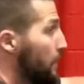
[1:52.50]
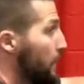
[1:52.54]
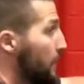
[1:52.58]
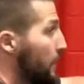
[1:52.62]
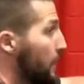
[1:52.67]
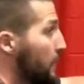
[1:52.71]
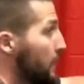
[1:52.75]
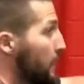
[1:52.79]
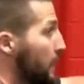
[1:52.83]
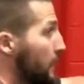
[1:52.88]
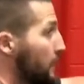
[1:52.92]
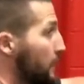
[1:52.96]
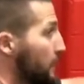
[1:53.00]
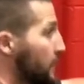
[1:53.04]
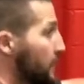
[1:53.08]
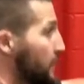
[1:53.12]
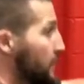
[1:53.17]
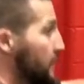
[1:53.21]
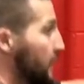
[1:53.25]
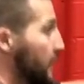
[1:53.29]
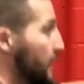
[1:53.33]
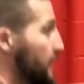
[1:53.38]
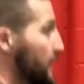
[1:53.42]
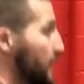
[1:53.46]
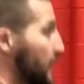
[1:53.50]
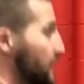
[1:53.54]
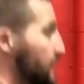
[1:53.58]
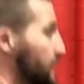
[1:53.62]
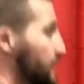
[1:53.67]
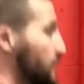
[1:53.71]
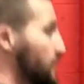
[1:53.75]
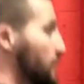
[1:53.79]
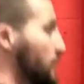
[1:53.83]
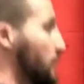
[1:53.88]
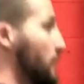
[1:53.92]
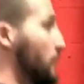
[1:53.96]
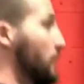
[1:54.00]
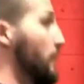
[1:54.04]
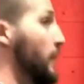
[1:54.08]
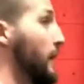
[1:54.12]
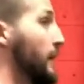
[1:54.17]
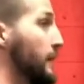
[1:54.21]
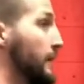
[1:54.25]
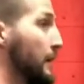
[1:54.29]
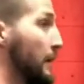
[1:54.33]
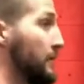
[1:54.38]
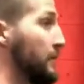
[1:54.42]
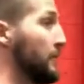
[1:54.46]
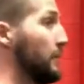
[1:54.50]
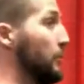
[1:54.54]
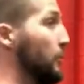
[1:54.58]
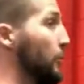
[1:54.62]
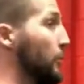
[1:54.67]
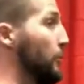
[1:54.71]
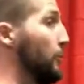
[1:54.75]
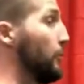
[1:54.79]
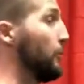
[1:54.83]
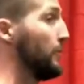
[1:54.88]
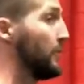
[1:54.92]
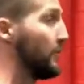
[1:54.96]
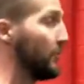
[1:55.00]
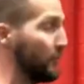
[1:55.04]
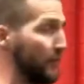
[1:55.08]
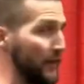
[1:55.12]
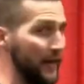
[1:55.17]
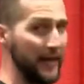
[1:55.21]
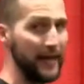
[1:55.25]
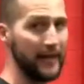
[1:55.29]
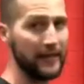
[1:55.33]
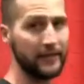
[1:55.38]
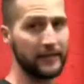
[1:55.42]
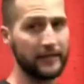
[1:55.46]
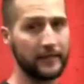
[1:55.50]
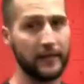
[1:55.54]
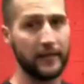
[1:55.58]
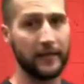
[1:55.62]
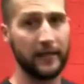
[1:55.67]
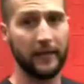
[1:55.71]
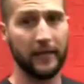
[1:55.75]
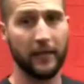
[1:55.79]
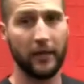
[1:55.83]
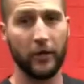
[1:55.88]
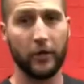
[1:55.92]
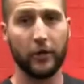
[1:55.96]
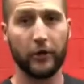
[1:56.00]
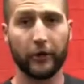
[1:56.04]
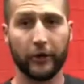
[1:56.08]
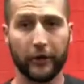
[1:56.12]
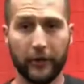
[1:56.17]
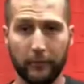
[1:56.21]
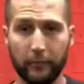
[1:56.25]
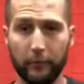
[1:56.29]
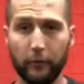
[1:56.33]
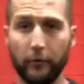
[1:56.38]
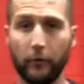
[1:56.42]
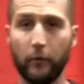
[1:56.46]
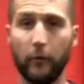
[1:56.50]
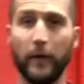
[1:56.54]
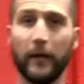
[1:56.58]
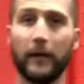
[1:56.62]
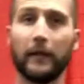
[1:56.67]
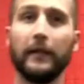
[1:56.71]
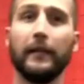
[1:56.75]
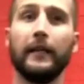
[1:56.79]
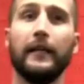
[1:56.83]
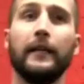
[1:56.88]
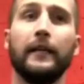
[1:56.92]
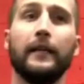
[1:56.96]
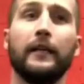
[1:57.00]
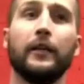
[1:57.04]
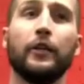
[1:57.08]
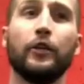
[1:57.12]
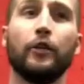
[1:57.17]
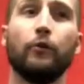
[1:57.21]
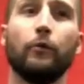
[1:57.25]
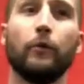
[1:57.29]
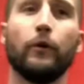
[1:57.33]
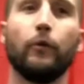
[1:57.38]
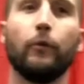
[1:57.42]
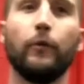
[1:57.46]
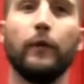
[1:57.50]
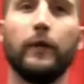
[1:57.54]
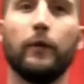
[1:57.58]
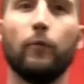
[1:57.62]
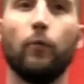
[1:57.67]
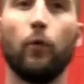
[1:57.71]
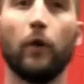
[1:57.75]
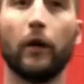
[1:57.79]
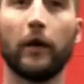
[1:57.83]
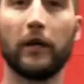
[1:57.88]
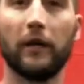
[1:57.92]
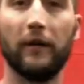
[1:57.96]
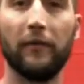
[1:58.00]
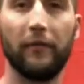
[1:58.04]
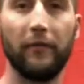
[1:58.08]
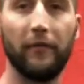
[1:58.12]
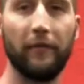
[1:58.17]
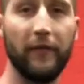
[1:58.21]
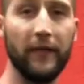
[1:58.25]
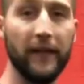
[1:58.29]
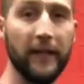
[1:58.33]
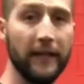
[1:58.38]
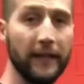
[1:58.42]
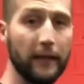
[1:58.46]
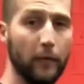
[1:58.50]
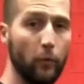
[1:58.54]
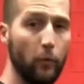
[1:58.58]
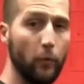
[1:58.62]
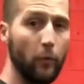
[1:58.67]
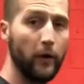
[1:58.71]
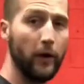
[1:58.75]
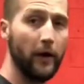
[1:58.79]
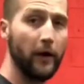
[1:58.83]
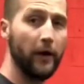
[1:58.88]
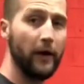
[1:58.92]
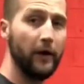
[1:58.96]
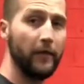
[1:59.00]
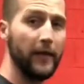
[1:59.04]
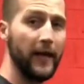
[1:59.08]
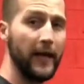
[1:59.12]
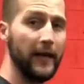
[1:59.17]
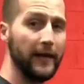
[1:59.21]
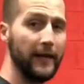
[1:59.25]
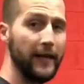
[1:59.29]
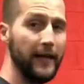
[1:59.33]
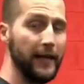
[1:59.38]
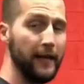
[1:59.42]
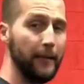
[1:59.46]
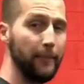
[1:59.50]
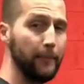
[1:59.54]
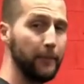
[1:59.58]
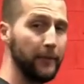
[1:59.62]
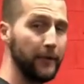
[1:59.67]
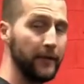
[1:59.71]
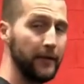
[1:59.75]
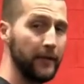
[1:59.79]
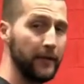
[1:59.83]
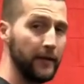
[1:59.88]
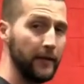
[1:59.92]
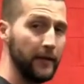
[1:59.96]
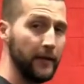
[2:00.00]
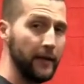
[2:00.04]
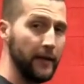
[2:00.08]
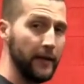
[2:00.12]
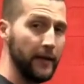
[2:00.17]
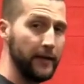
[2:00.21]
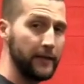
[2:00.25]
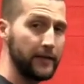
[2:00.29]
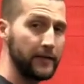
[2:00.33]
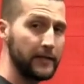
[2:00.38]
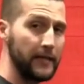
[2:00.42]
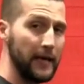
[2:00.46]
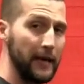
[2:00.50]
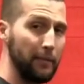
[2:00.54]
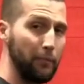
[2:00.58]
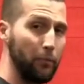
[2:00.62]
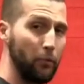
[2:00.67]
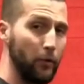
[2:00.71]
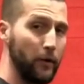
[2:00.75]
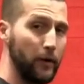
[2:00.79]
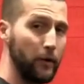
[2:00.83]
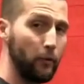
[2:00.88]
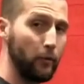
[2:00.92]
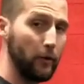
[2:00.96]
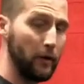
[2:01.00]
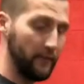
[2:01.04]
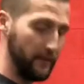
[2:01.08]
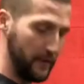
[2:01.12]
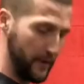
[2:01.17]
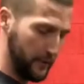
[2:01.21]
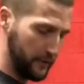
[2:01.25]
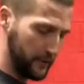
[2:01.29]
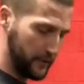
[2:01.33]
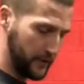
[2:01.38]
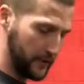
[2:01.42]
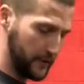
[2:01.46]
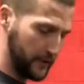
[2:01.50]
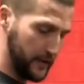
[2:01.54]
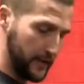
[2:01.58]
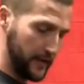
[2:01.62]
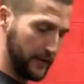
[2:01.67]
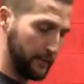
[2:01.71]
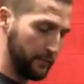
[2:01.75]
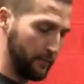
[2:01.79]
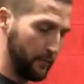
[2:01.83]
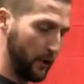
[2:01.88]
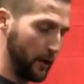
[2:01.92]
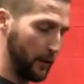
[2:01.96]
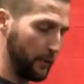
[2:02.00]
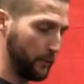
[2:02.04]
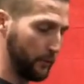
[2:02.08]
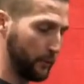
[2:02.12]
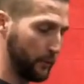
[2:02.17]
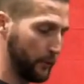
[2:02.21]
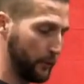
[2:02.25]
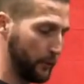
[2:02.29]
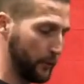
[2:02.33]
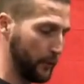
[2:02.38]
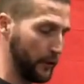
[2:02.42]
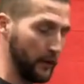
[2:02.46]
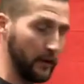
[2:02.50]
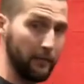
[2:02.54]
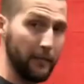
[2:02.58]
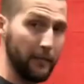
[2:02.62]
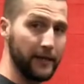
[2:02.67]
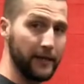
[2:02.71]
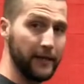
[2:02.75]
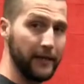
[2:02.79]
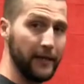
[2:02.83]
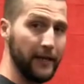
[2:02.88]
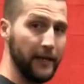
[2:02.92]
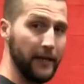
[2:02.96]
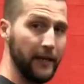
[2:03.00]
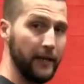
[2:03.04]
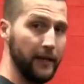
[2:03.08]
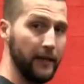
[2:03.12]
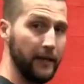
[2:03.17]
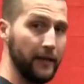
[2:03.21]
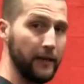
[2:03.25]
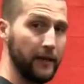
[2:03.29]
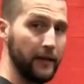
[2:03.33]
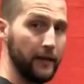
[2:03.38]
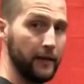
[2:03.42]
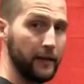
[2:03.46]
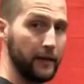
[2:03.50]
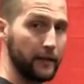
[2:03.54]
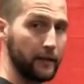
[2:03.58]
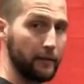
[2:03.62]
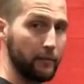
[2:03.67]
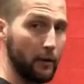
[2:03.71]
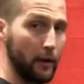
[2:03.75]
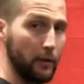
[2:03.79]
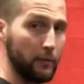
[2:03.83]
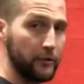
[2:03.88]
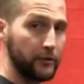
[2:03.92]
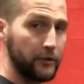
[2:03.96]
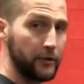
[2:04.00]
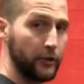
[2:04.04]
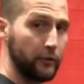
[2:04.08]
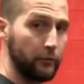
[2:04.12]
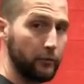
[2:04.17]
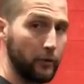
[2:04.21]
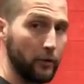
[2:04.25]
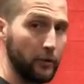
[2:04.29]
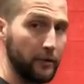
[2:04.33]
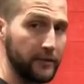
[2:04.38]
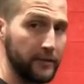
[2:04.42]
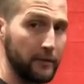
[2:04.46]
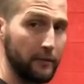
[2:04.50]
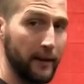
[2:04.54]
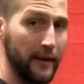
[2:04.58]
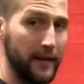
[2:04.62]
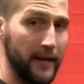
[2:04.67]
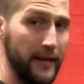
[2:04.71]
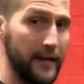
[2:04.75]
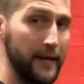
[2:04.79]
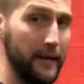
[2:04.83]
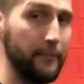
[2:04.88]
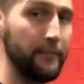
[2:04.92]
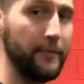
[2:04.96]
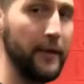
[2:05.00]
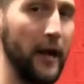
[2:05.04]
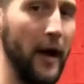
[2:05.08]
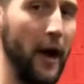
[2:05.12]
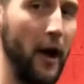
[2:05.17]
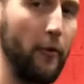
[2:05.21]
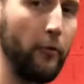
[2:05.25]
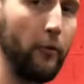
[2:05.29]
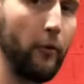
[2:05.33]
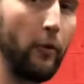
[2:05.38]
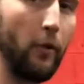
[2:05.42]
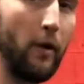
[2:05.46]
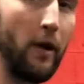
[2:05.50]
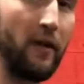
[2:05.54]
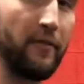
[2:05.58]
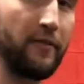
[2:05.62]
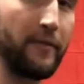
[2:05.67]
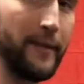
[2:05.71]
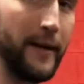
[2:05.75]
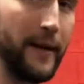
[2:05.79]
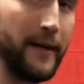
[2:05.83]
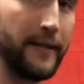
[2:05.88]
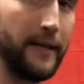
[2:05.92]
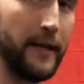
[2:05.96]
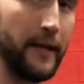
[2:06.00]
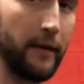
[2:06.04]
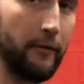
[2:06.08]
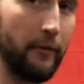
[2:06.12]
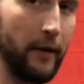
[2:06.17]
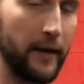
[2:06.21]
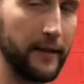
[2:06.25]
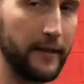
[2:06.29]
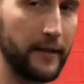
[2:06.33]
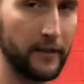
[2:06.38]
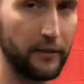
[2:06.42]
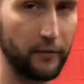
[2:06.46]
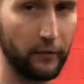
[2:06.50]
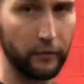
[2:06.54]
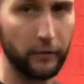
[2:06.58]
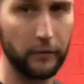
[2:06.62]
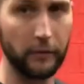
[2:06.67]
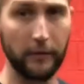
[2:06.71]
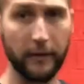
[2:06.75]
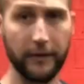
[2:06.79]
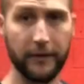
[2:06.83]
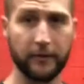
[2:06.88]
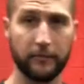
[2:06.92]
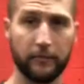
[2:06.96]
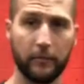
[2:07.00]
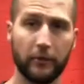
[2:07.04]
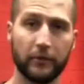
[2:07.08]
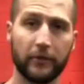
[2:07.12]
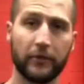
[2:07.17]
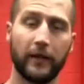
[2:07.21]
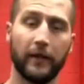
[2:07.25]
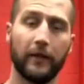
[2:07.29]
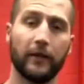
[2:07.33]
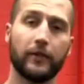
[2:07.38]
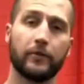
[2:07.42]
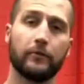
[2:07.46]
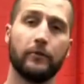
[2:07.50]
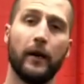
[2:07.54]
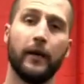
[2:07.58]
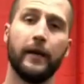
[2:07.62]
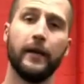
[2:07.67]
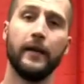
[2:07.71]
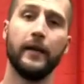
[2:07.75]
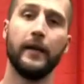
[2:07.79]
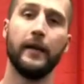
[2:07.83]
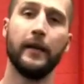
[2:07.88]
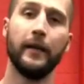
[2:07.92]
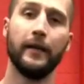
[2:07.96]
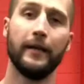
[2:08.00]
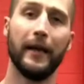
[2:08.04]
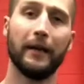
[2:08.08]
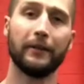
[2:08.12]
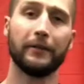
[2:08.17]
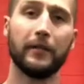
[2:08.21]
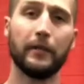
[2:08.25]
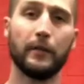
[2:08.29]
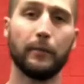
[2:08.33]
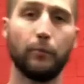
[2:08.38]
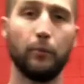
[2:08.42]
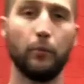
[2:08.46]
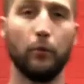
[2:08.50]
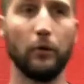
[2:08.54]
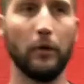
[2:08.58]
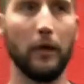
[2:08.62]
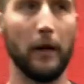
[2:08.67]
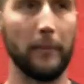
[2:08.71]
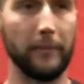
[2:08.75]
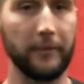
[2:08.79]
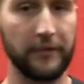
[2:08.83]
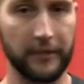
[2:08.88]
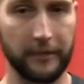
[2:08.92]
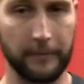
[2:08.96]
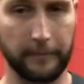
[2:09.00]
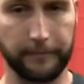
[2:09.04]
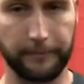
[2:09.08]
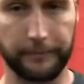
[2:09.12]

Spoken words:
and then I'm gonna stand nice and tall, right? Now as I'm going through these fast, you're gonna move quickly. You wanna really work on feeling where that hip hits that point where if I was to take a marble and put it on knee, the marble's gonna roll into my hip, not roll off my knee, right? That's a full range of motion air squat. Now to the pull-ups.